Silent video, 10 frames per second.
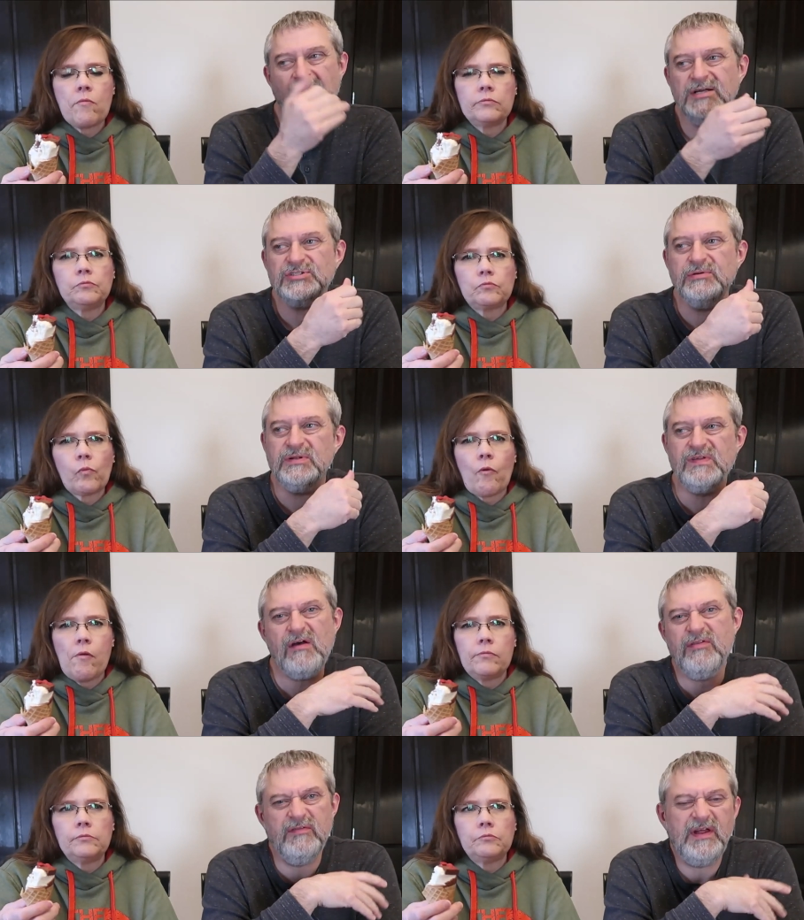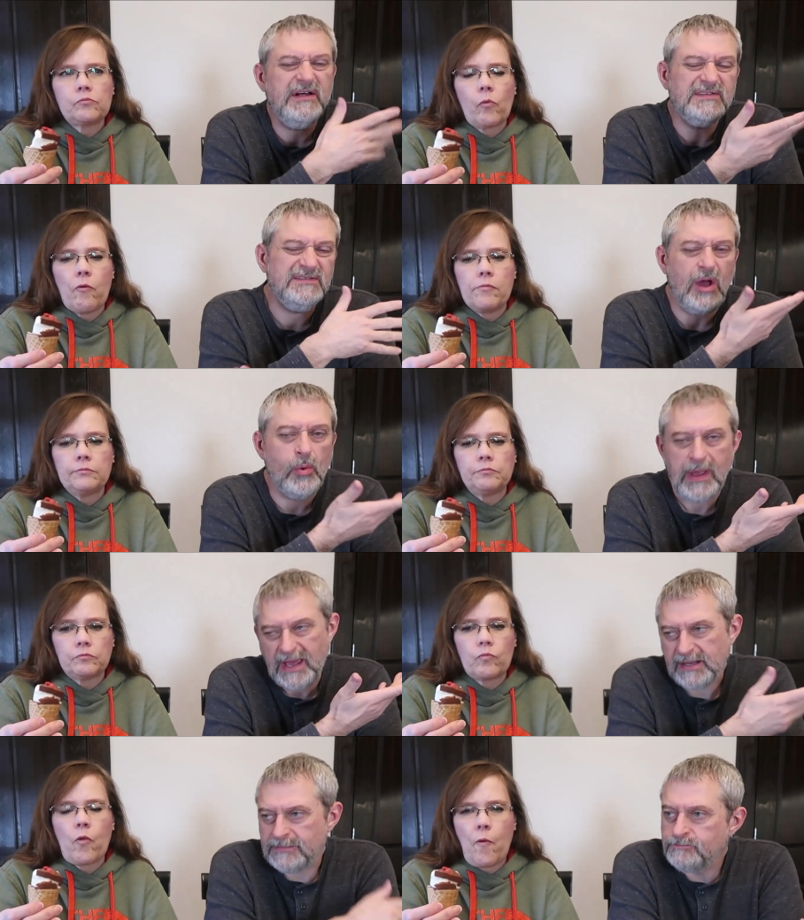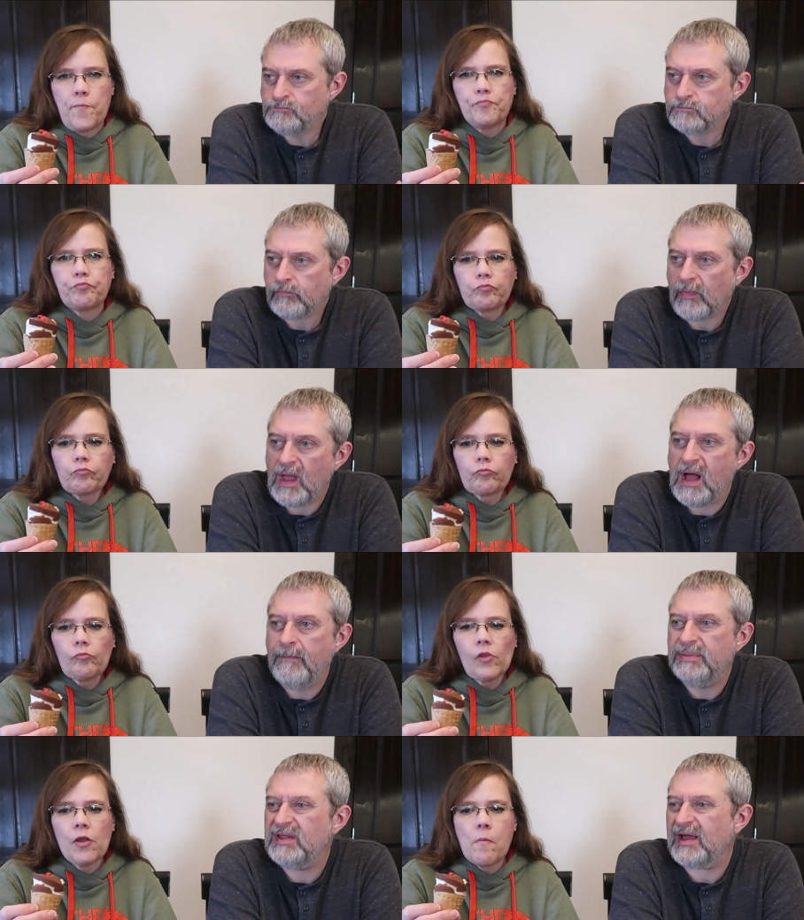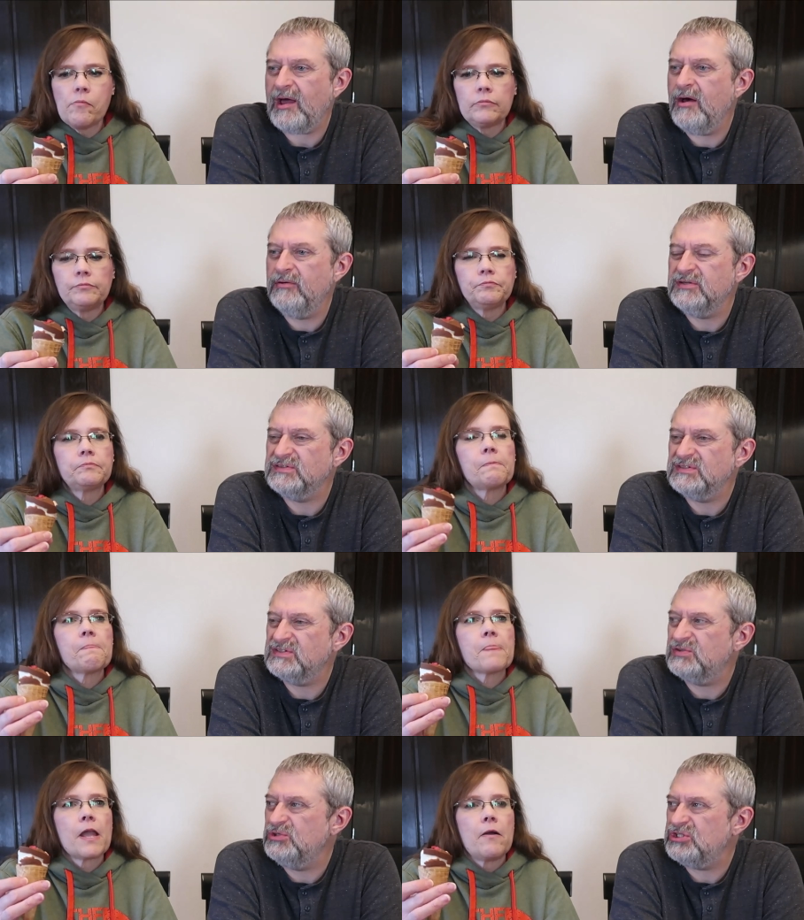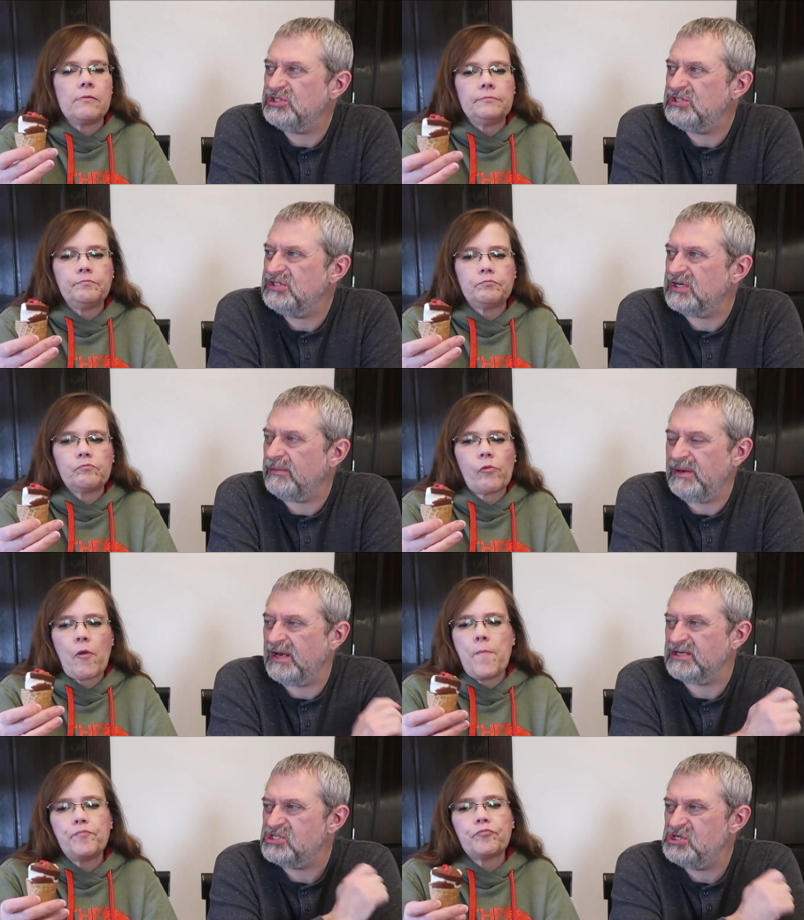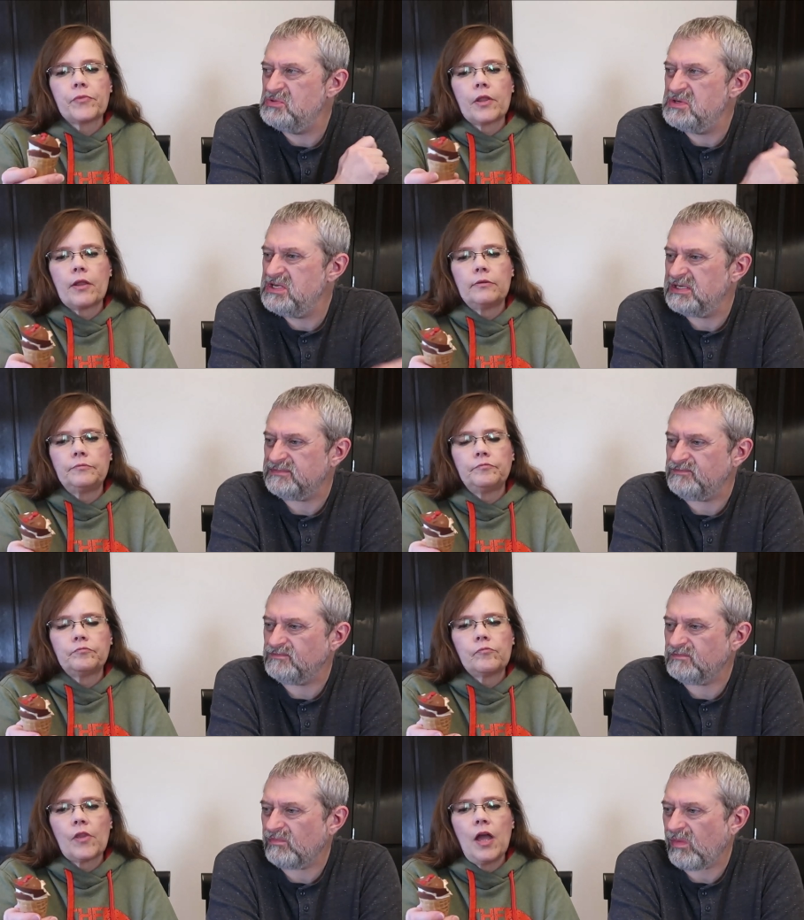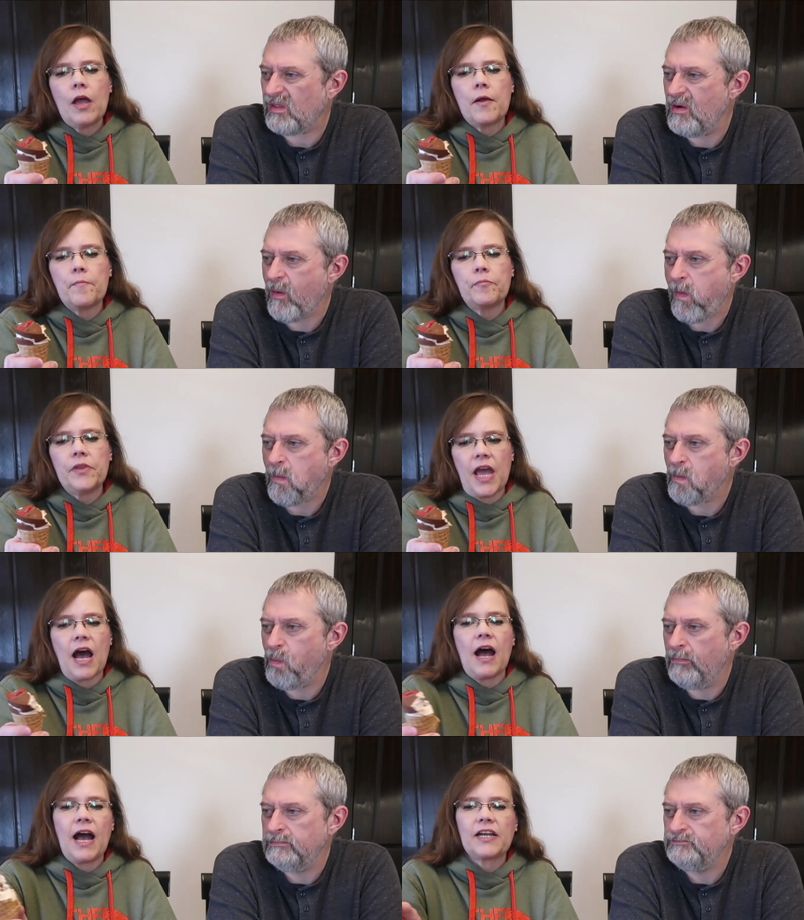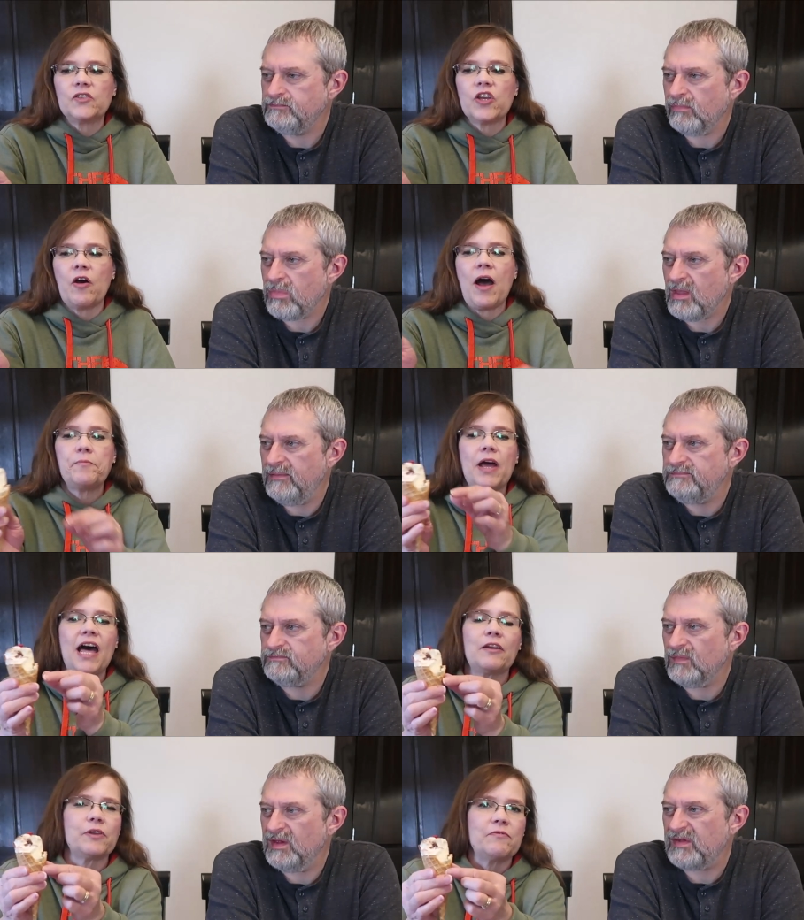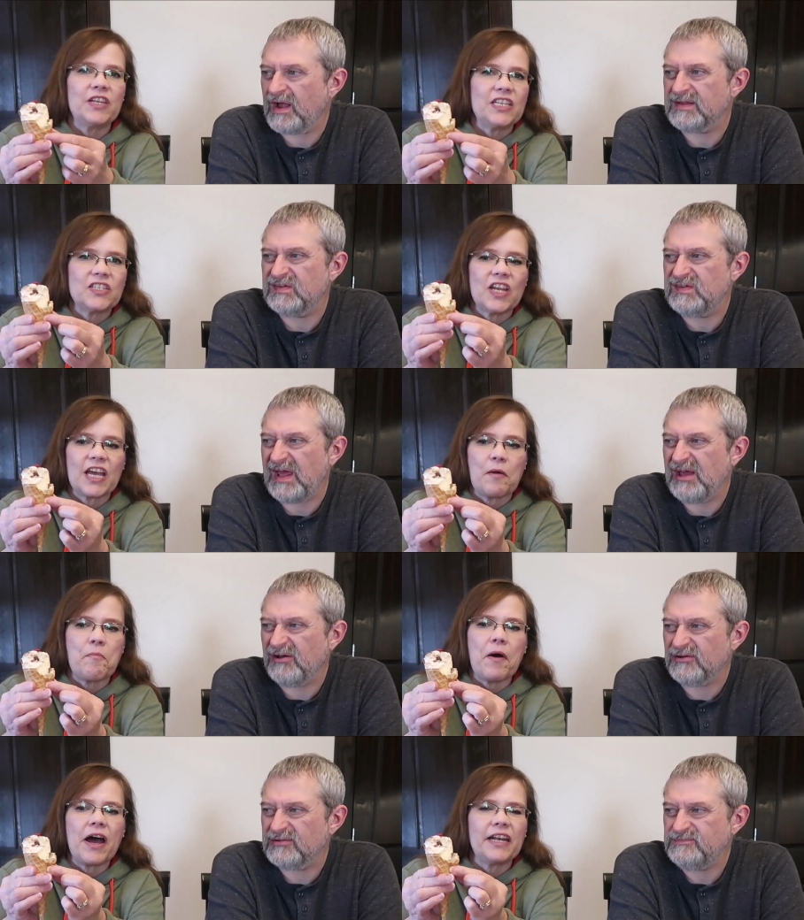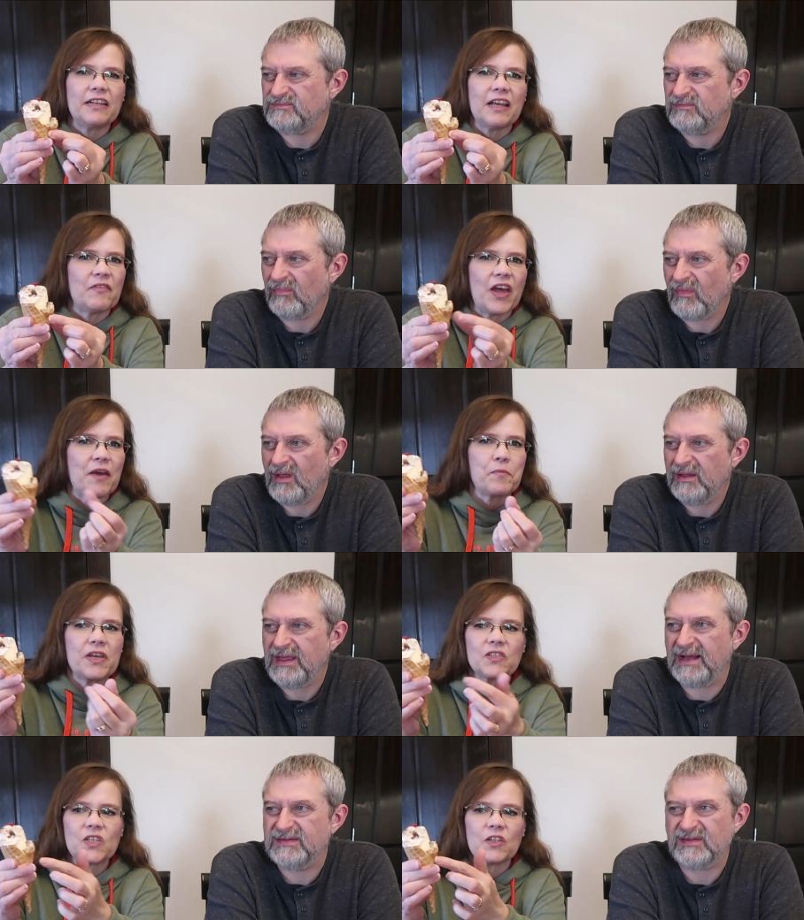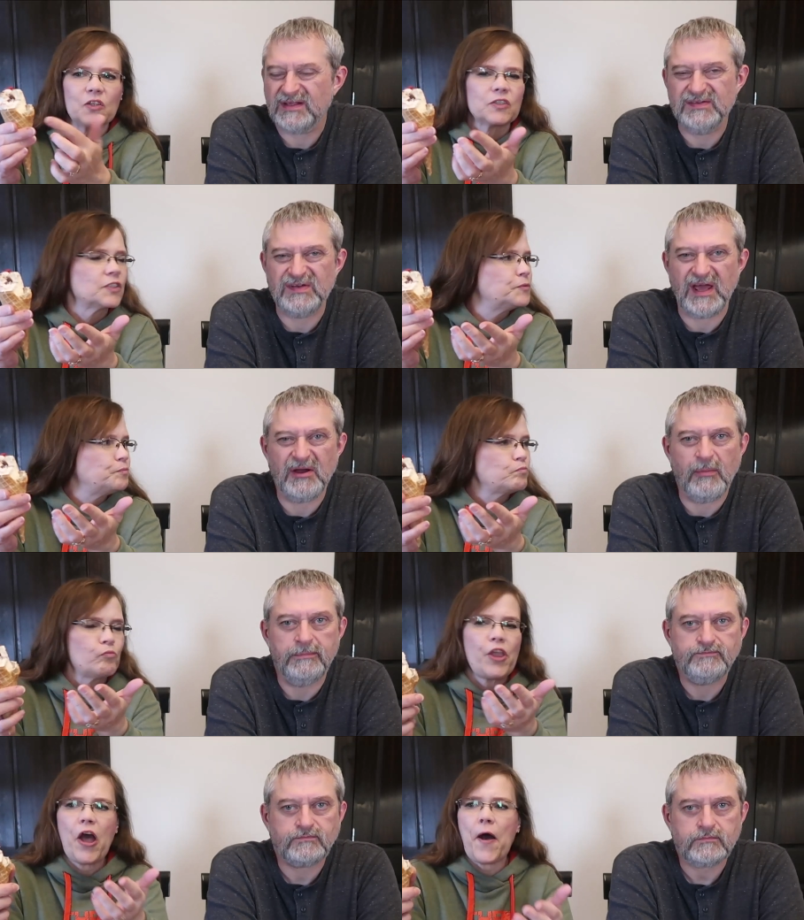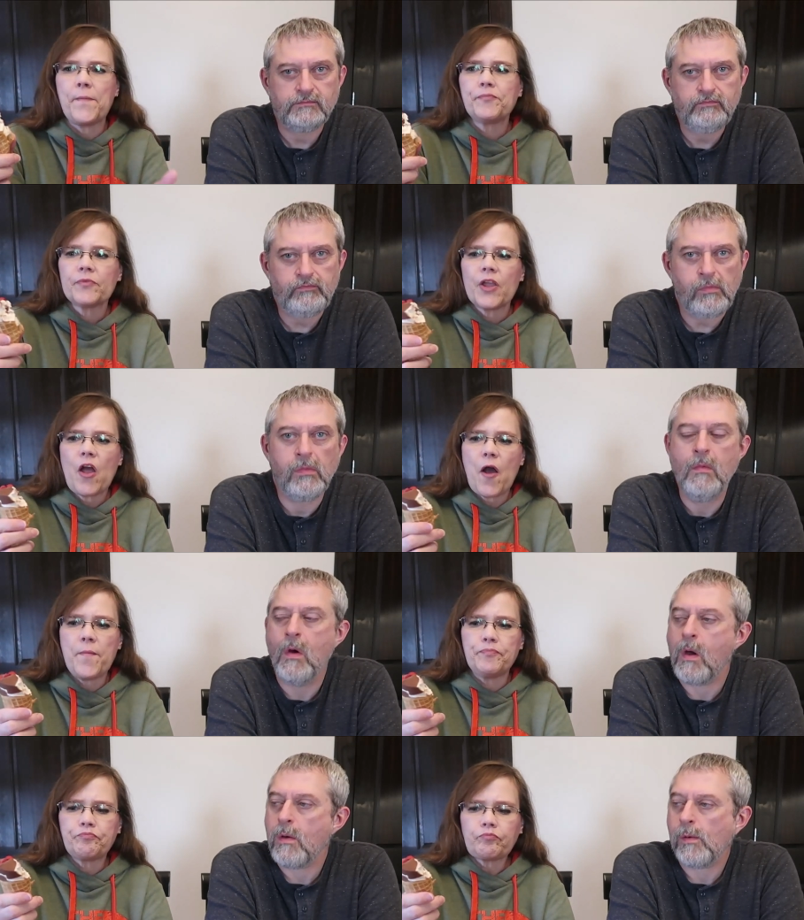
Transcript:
Speaker 1: ice cream itself, the vanilla is okay, um, but that cone is squishy. I mean, uh, chewy and.
Speaker 2: Um. Yeah, I can tell. I'm. I don't it's even like take a bite of that because yeah, it's it like looks, stale. Yeah. Um